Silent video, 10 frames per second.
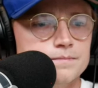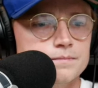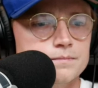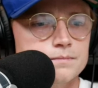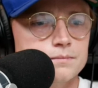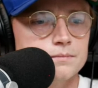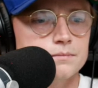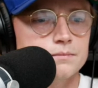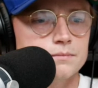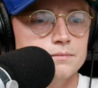
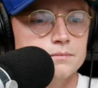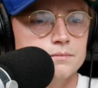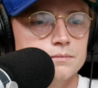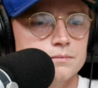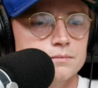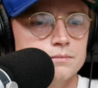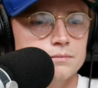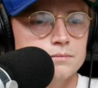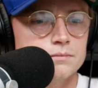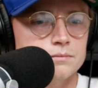
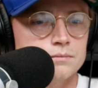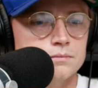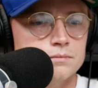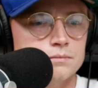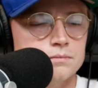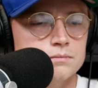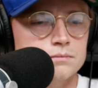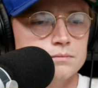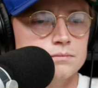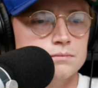
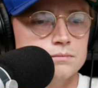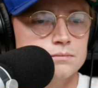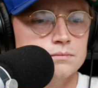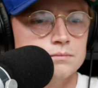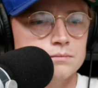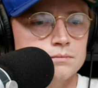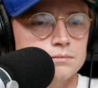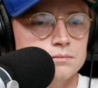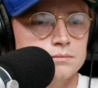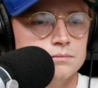
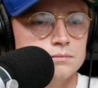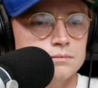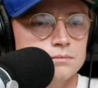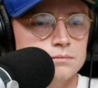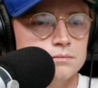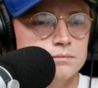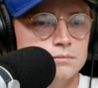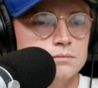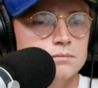The person shown says nothing.